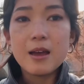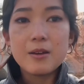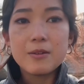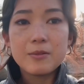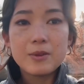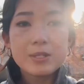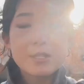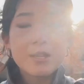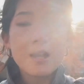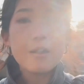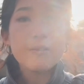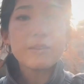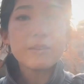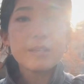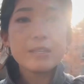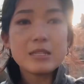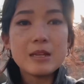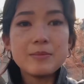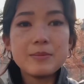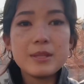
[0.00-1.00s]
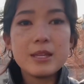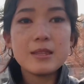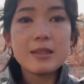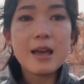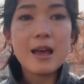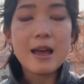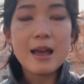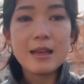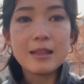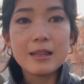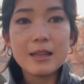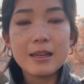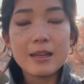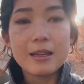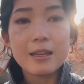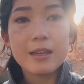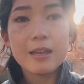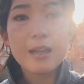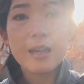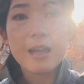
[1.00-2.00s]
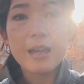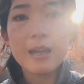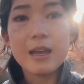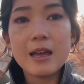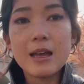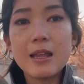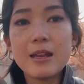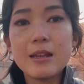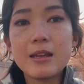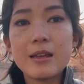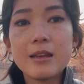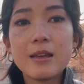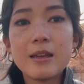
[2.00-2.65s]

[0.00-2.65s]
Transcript: was not really something that I like had